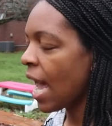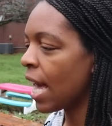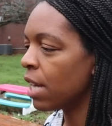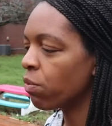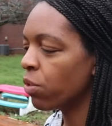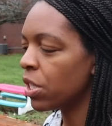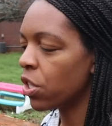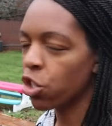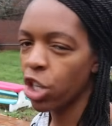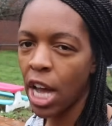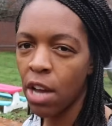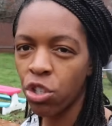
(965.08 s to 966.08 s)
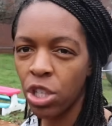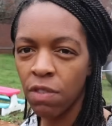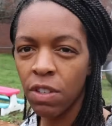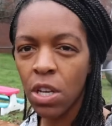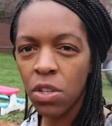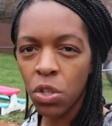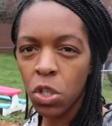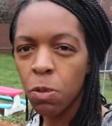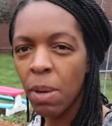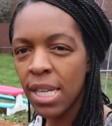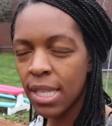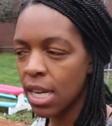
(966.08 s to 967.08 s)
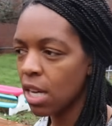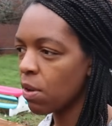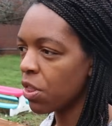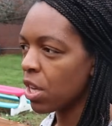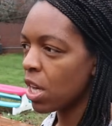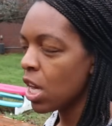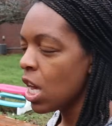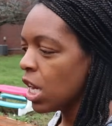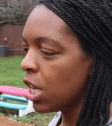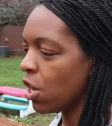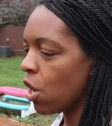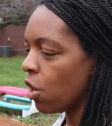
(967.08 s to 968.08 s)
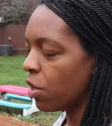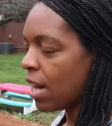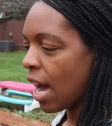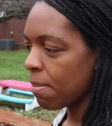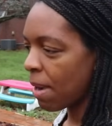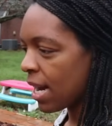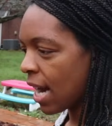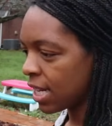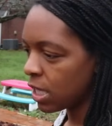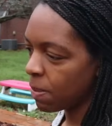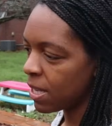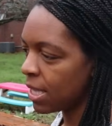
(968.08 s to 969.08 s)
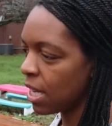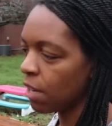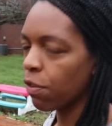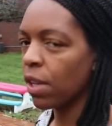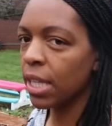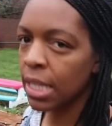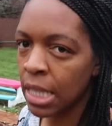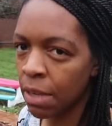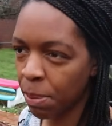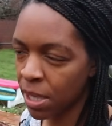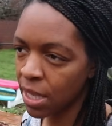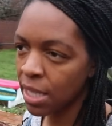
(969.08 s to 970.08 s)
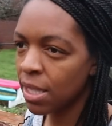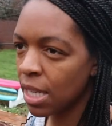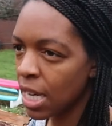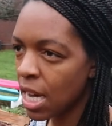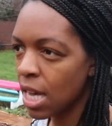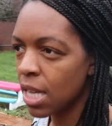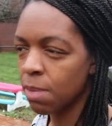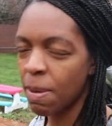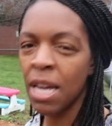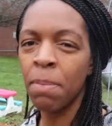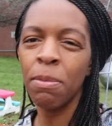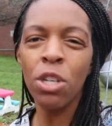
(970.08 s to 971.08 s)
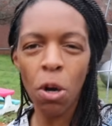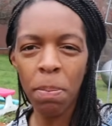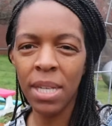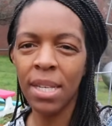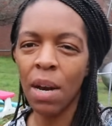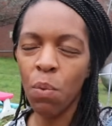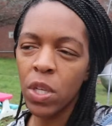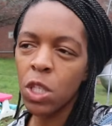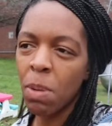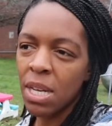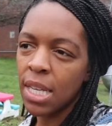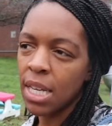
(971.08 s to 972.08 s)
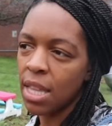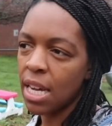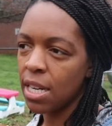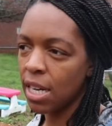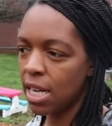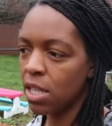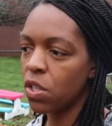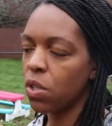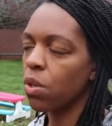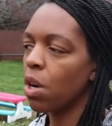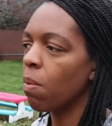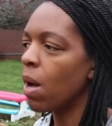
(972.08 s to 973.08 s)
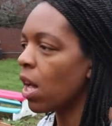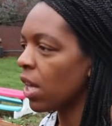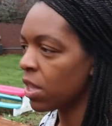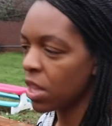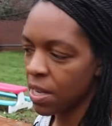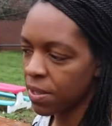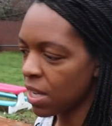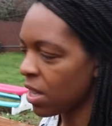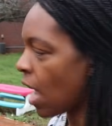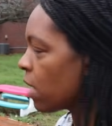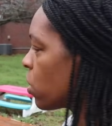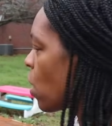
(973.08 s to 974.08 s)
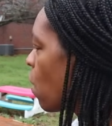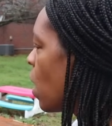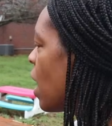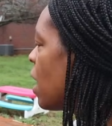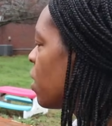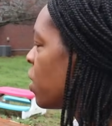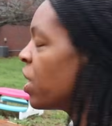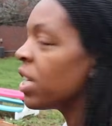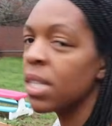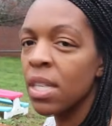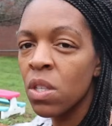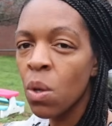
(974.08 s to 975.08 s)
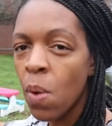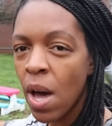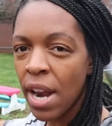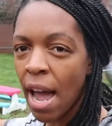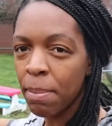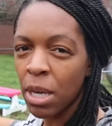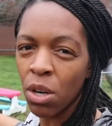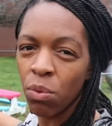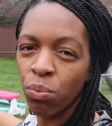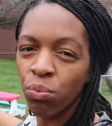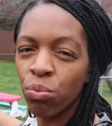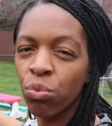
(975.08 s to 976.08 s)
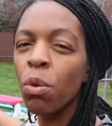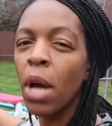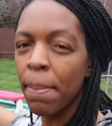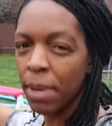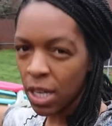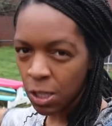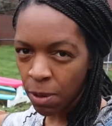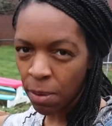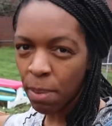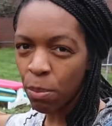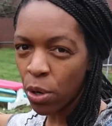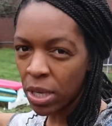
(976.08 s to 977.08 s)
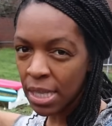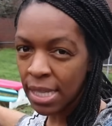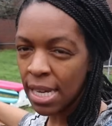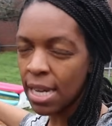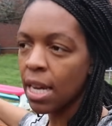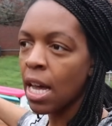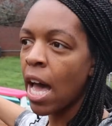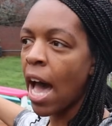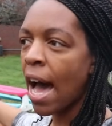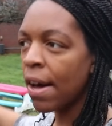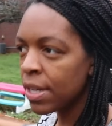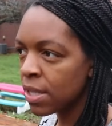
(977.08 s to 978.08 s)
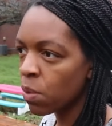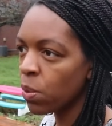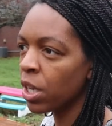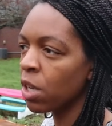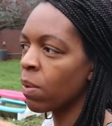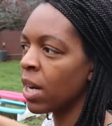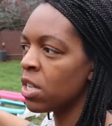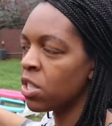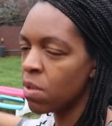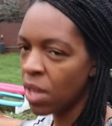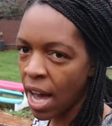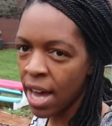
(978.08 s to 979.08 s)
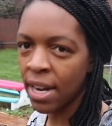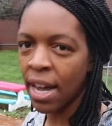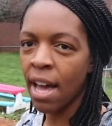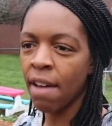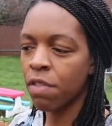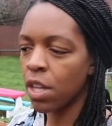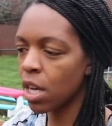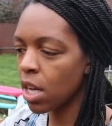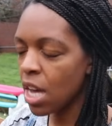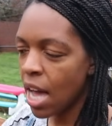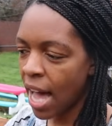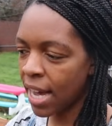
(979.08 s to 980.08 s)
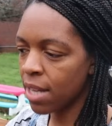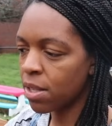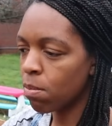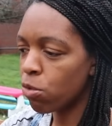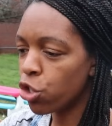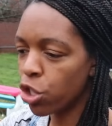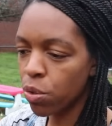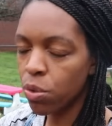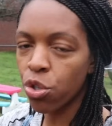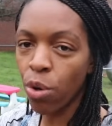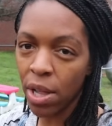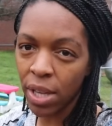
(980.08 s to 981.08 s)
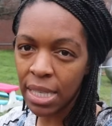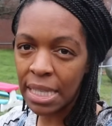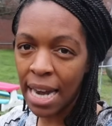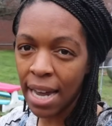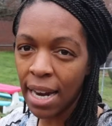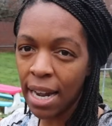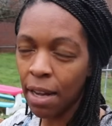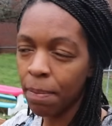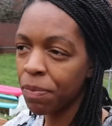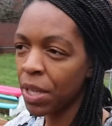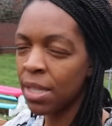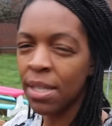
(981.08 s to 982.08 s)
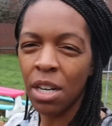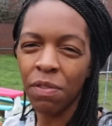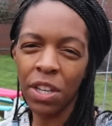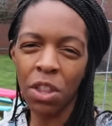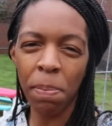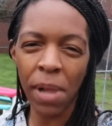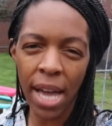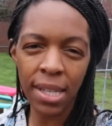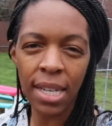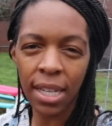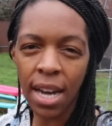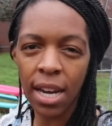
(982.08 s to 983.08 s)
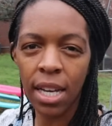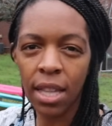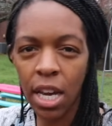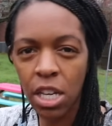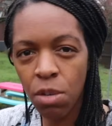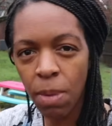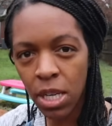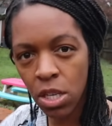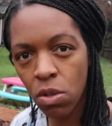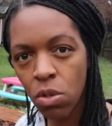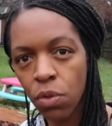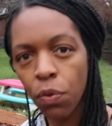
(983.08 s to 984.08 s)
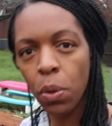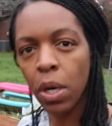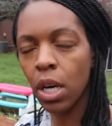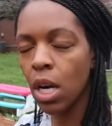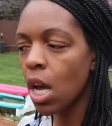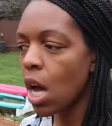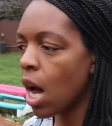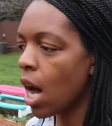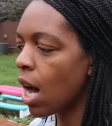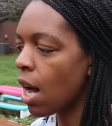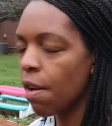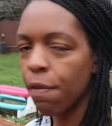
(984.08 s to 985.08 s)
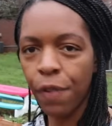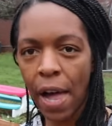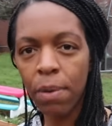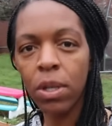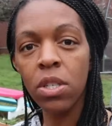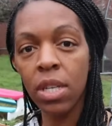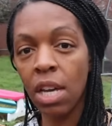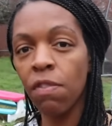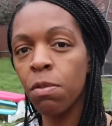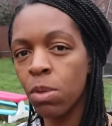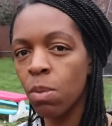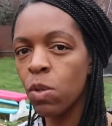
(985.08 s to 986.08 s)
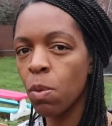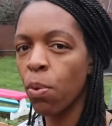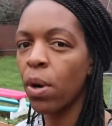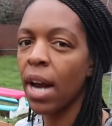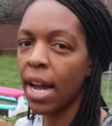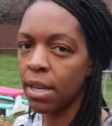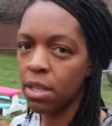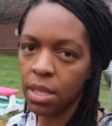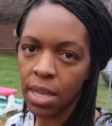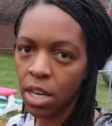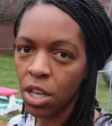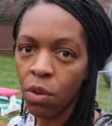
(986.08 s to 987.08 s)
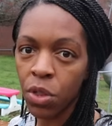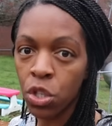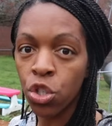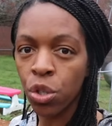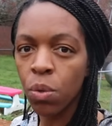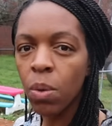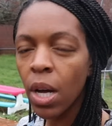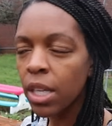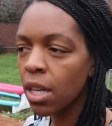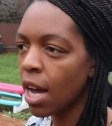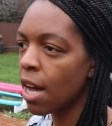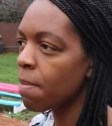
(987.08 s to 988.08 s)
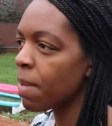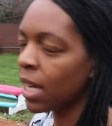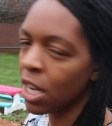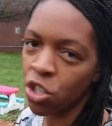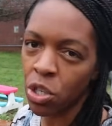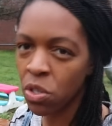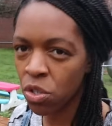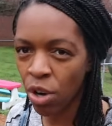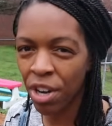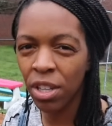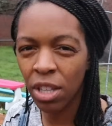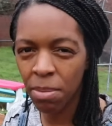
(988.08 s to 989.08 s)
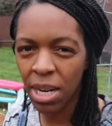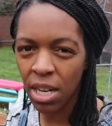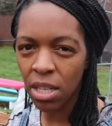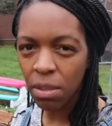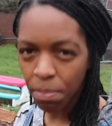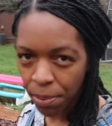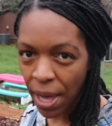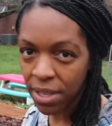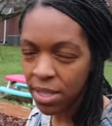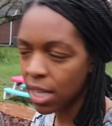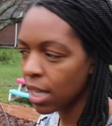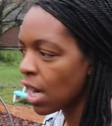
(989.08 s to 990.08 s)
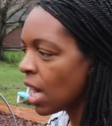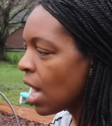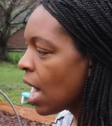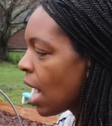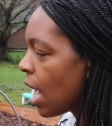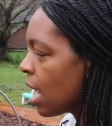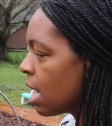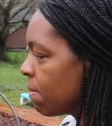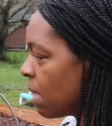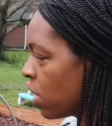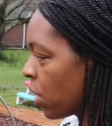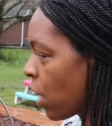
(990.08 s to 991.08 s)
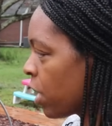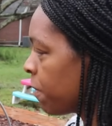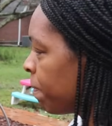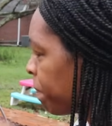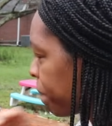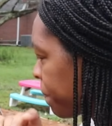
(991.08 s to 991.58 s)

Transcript: and researching how she even does her spacing with a 9x9 spacing for like plants like zinnias, and based on what spacing they need to grow well and things like that. So this is the one I'm gonna experiment more to see how does it work when I do that. And I got some jute trellis netting instead of like the plastic netting that you might use for flowers to give them some support. I decided to go with the jute one. Again, just trying to eliminate plastic in the garden.